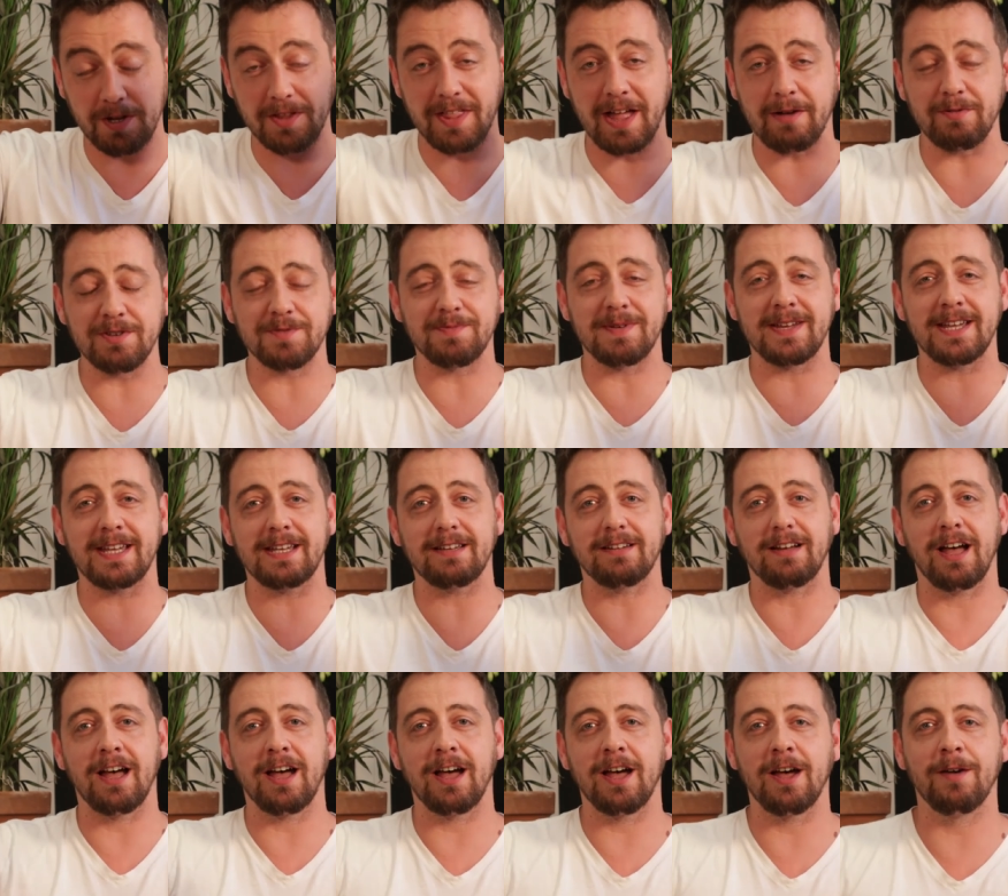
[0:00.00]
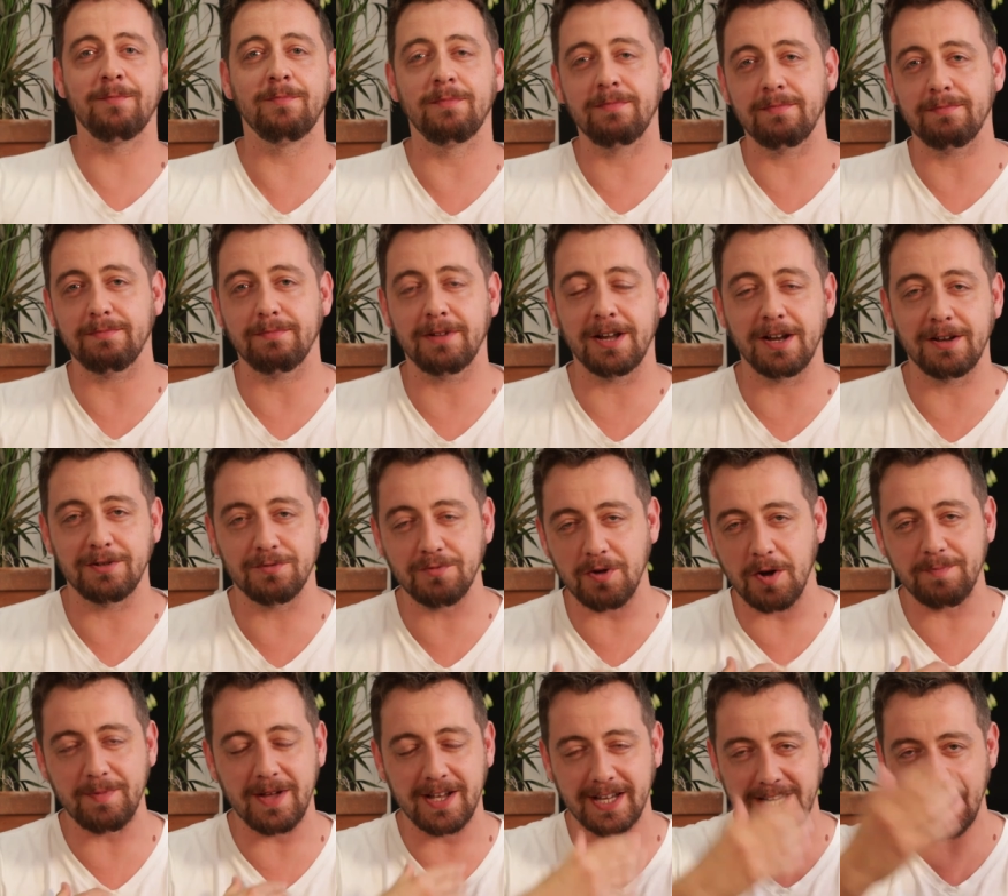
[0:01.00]
well that was me. Um, my name's
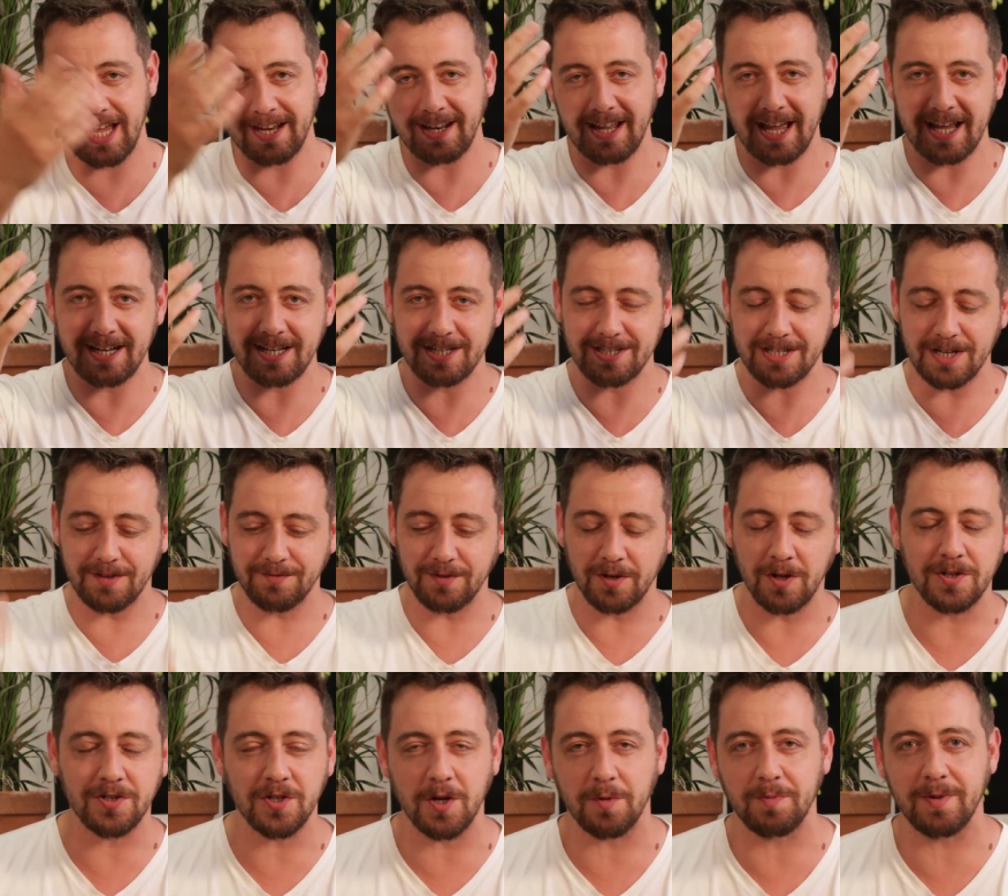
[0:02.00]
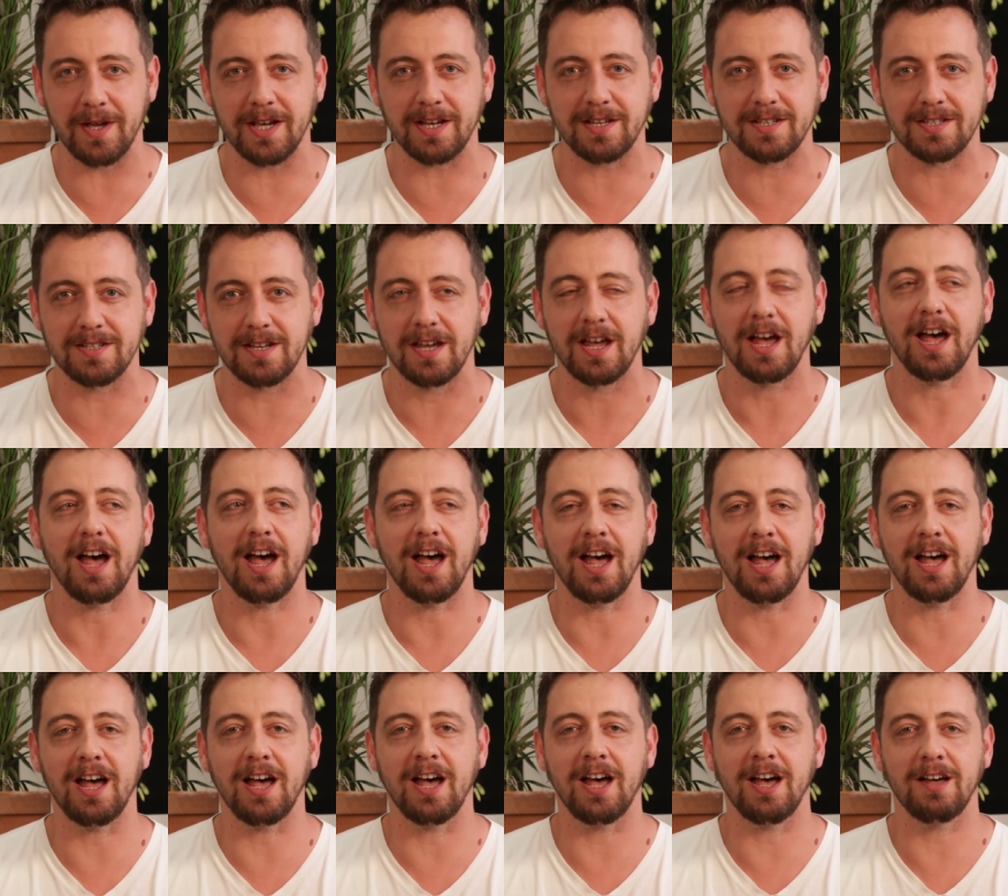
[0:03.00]
Rob, again, editor for Hot Topex.
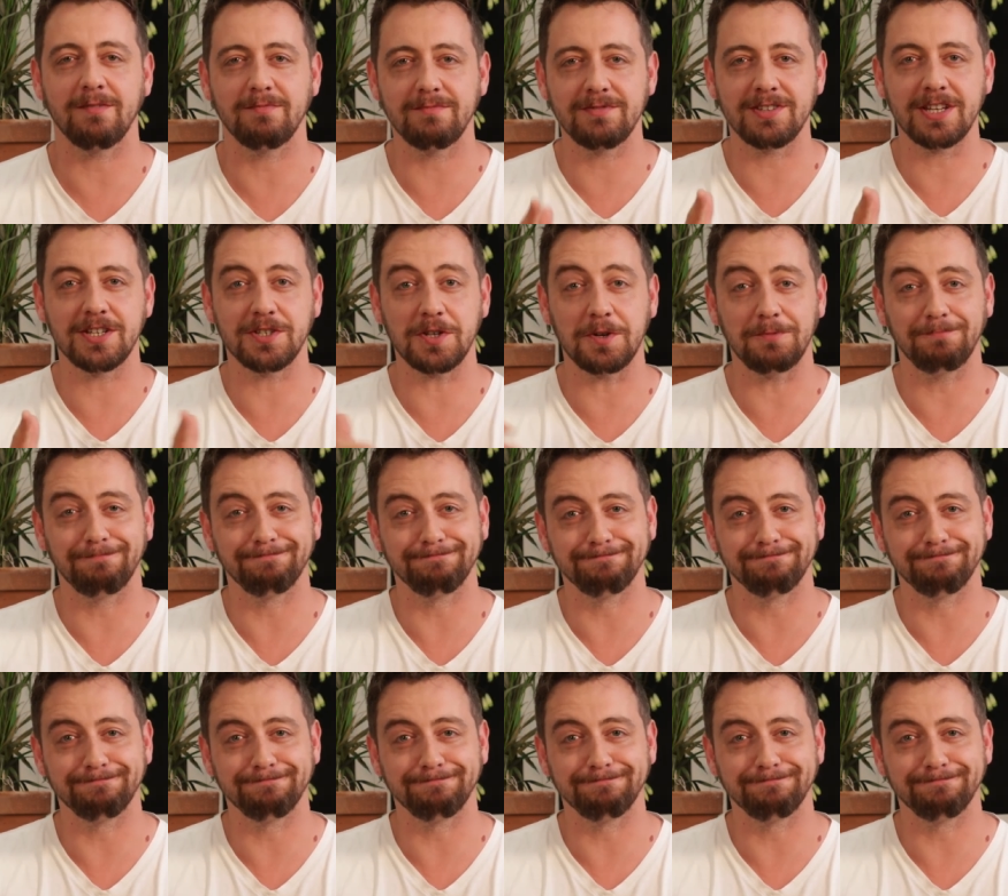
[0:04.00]
Uh, see you soon.